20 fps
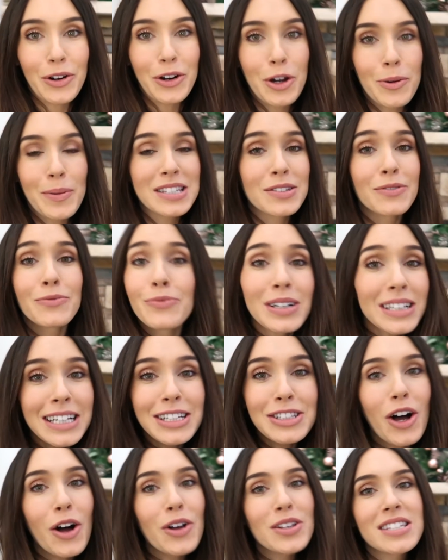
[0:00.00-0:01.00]
room, has
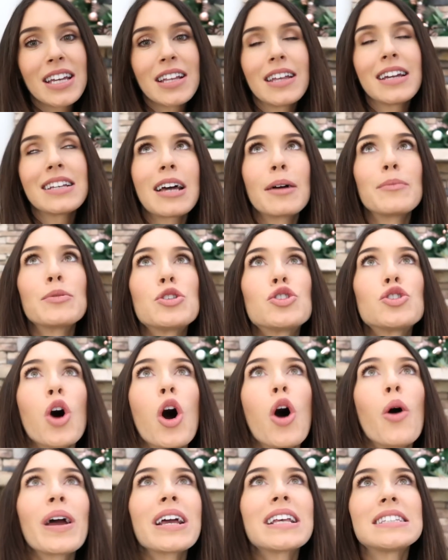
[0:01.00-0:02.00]
really tall ceilings. I'm
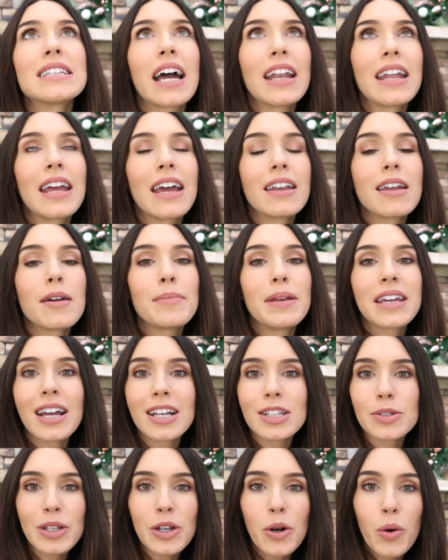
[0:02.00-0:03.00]
so excited
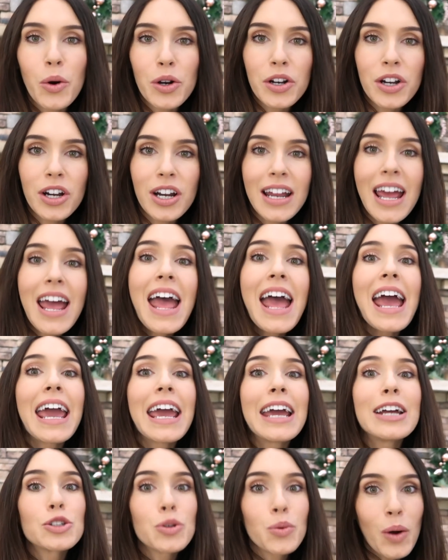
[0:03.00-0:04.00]
because we ordered
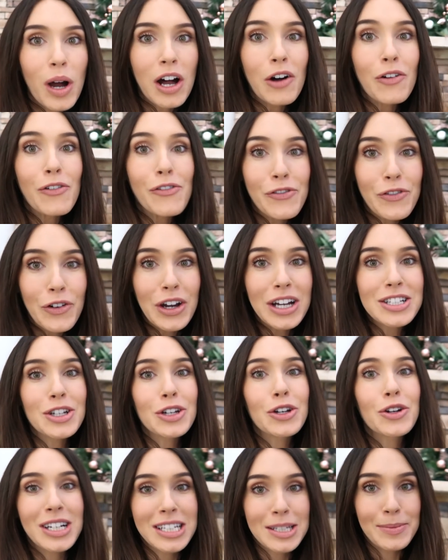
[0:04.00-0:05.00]
a twelve
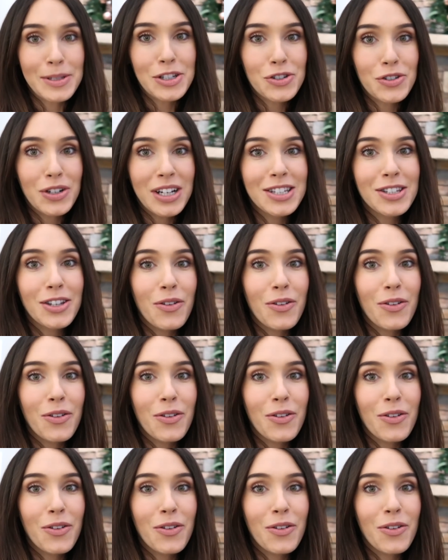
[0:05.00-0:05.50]
foot Christmas tree.